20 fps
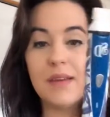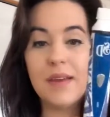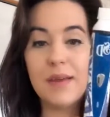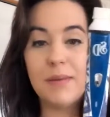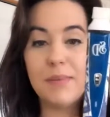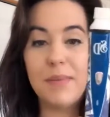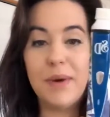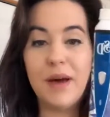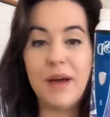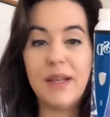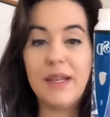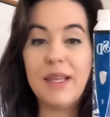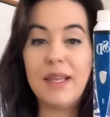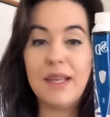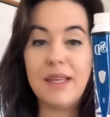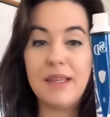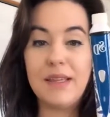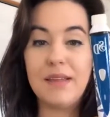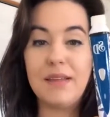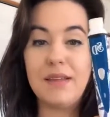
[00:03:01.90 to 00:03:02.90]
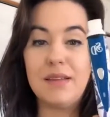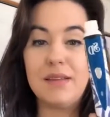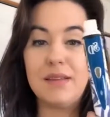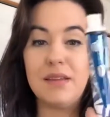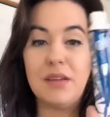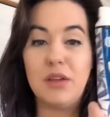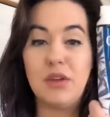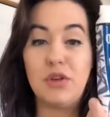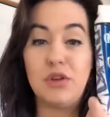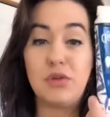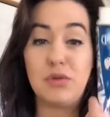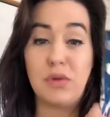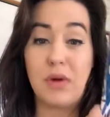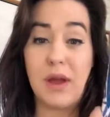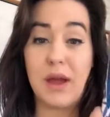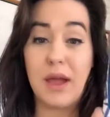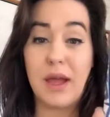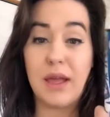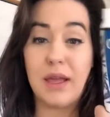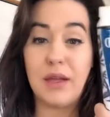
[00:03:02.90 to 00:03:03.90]
I bought his
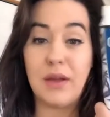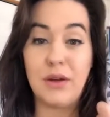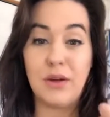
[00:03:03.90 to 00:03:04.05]
dry